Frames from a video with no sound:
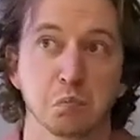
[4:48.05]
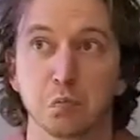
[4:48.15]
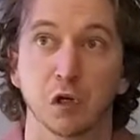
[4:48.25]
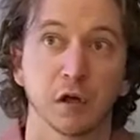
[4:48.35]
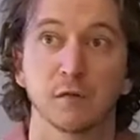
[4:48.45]

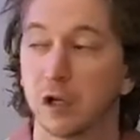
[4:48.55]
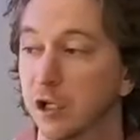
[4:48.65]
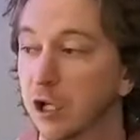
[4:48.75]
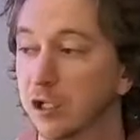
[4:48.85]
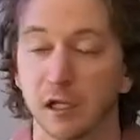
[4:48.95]
good for a
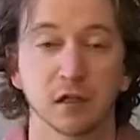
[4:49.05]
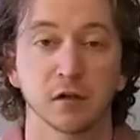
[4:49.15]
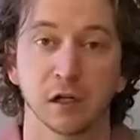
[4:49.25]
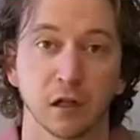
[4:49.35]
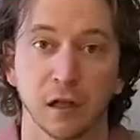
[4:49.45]
young kid to
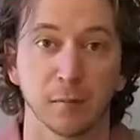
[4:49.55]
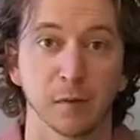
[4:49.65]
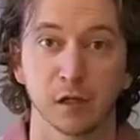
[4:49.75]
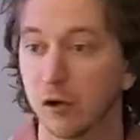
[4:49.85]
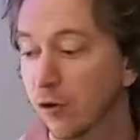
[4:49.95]
read, let me
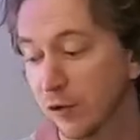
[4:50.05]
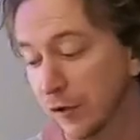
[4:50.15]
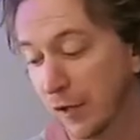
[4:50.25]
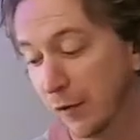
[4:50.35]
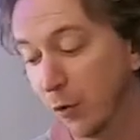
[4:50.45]
know, and
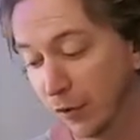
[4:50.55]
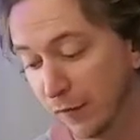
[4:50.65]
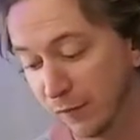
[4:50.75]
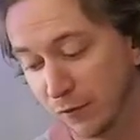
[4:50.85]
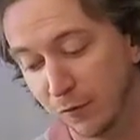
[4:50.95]
then I won't give
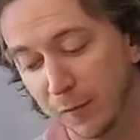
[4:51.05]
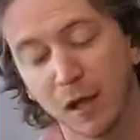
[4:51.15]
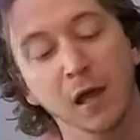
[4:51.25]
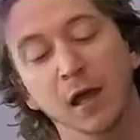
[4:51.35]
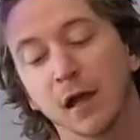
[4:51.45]
it to him.
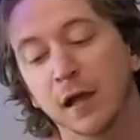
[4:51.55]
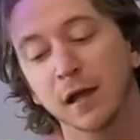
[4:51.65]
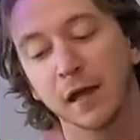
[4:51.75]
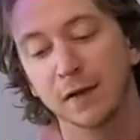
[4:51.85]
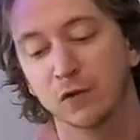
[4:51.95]

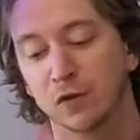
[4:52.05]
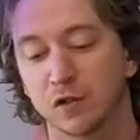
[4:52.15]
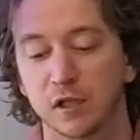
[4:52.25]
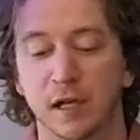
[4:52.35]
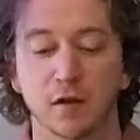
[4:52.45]
After
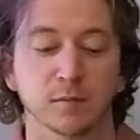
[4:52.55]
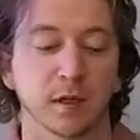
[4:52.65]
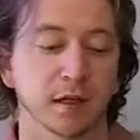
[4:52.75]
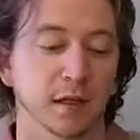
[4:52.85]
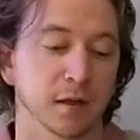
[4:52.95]
Rochelle is
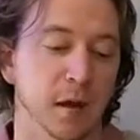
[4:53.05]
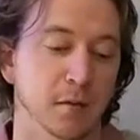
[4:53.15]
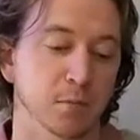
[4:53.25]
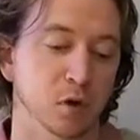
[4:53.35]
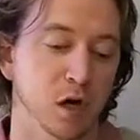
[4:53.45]
my
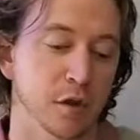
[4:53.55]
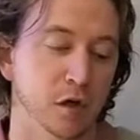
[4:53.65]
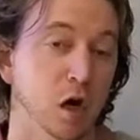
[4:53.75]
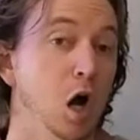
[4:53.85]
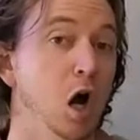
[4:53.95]

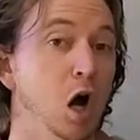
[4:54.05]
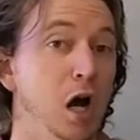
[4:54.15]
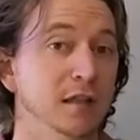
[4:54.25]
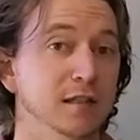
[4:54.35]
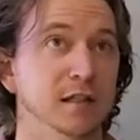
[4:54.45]
brother
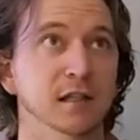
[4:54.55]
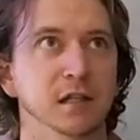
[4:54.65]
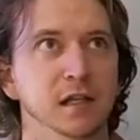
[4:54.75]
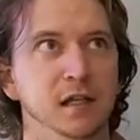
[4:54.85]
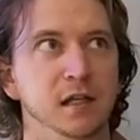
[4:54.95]
Austin.
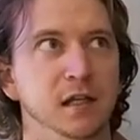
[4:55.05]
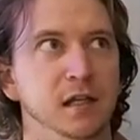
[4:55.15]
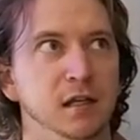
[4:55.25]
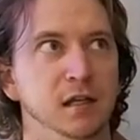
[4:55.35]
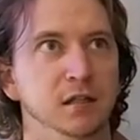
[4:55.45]
He
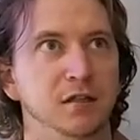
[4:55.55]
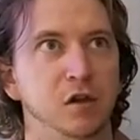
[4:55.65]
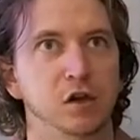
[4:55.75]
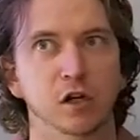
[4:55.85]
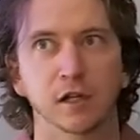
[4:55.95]
is
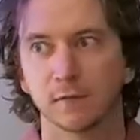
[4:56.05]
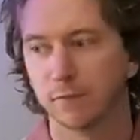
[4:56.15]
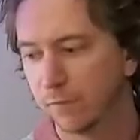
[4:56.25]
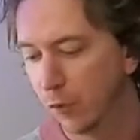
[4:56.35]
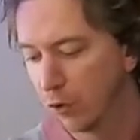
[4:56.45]

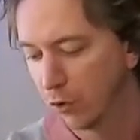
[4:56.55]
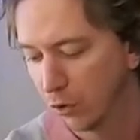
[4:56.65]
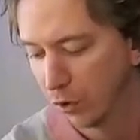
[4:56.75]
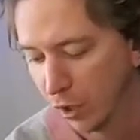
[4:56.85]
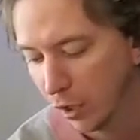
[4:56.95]

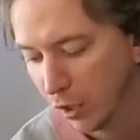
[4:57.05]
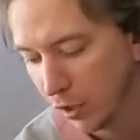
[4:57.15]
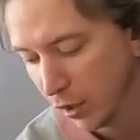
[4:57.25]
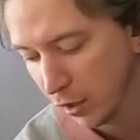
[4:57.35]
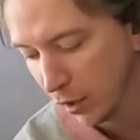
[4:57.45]
34.
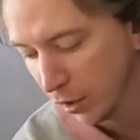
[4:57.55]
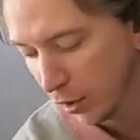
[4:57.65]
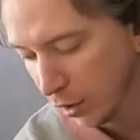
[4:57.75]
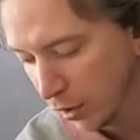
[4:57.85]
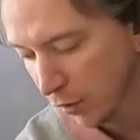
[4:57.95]

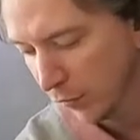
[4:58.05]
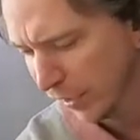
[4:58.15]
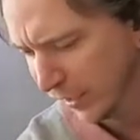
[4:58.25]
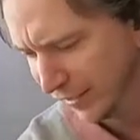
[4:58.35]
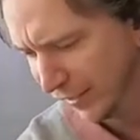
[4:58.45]
What did
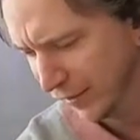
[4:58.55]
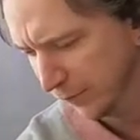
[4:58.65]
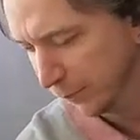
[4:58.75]
I get him?